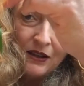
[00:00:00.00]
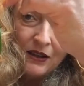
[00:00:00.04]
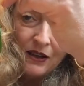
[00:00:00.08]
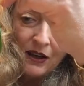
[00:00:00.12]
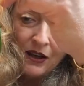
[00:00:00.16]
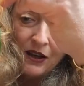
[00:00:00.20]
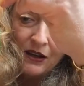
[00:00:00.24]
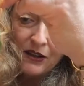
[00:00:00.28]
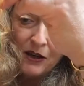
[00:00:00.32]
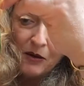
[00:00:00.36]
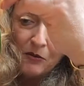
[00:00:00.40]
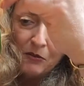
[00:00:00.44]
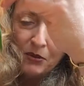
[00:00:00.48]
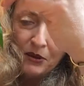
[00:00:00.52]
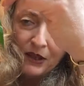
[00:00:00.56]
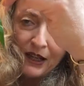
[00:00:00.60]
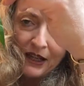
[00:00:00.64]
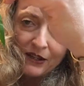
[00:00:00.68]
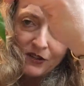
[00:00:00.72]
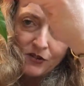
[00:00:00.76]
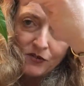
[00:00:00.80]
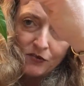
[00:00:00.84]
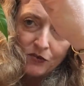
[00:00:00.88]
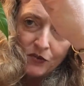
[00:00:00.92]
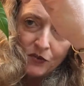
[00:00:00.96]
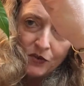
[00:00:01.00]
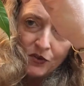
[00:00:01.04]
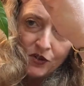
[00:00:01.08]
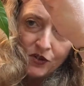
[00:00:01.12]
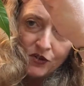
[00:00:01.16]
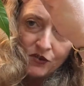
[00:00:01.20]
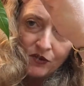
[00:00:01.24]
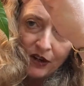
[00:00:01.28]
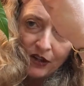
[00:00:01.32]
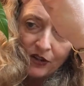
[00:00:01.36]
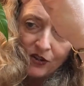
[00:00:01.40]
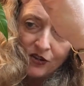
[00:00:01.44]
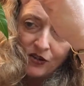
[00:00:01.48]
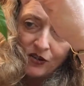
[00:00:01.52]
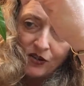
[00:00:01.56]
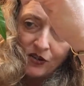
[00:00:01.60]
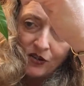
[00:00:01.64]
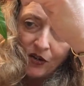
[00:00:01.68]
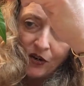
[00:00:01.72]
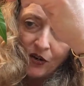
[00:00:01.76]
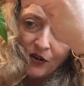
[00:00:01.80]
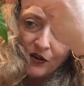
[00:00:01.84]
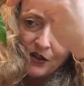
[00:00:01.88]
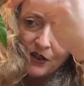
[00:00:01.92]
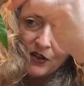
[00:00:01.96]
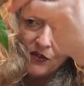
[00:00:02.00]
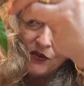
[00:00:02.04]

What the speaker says: a complex root structure already